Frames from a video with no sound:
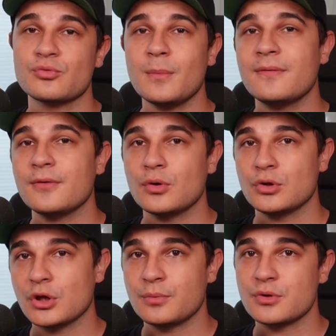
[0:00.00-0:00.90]
Roboflow
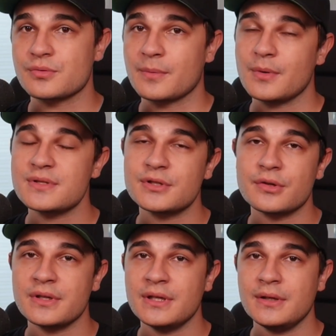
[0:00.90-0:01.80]
Notebooks
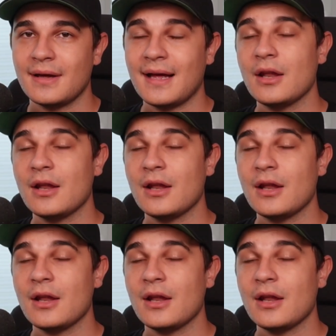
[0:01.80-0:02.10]
repository,